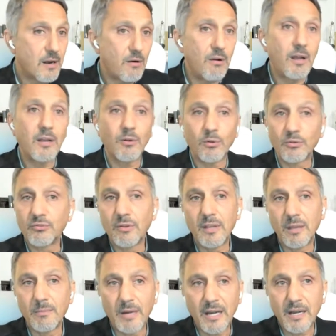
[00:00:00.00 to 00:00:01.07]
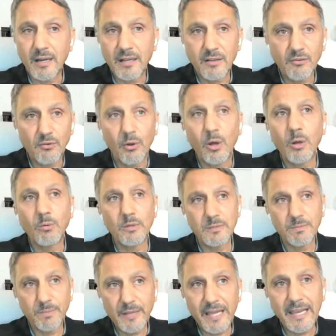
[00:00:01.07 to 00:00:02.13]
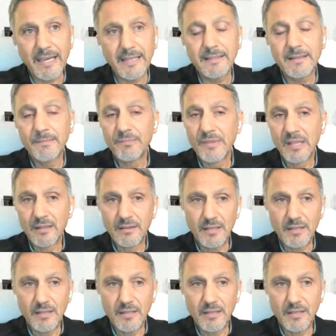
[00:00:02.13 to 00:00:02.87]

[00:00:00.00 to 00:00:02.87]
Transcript: later on also the Americans, always played